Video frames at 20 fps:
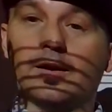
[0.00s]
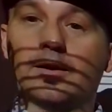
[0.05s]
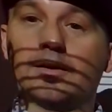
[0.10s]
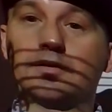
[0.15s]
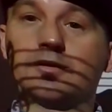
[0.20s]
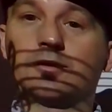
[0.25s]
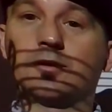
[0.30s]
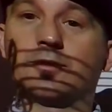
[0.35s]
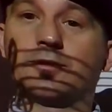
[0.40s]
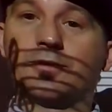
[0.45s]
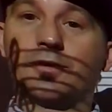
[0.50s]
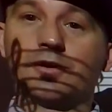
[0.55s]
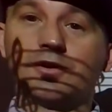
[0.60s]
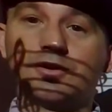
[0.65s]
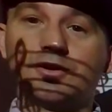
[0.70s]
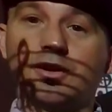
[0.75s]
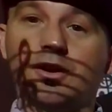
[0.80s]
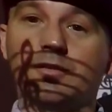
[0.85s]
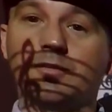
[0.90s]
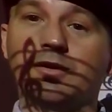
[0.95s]
So the first
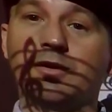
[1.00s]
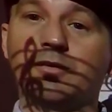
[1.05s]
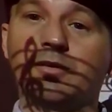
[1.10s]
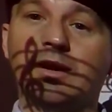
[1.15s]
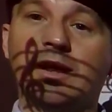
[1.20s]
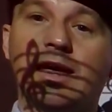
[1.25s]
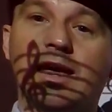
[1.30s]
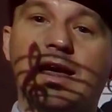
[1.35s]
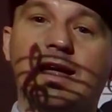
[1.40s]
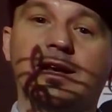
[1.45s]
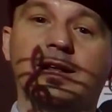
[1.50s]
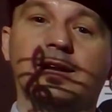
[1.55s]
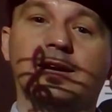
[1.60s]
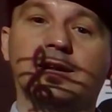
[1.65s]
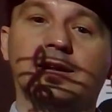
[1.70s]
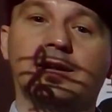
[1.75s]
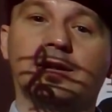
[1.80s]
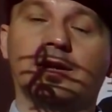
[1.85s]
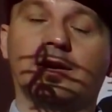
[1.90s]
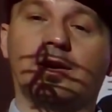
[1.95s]
sharp that we
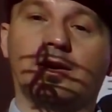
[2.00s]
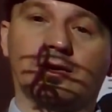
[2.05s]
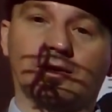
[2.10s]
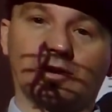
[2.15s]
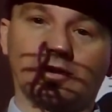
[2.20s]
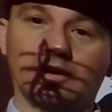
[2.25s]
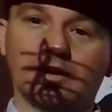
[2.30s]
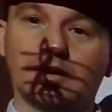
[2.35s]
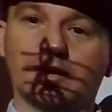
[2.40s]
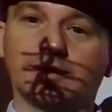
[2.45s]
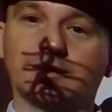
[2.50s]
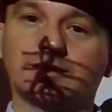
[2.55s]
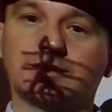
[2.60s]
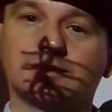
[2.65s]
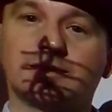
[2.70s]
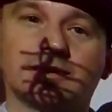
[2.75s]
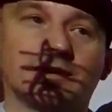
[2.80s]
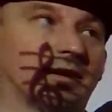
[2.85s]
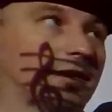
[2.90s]
added on our list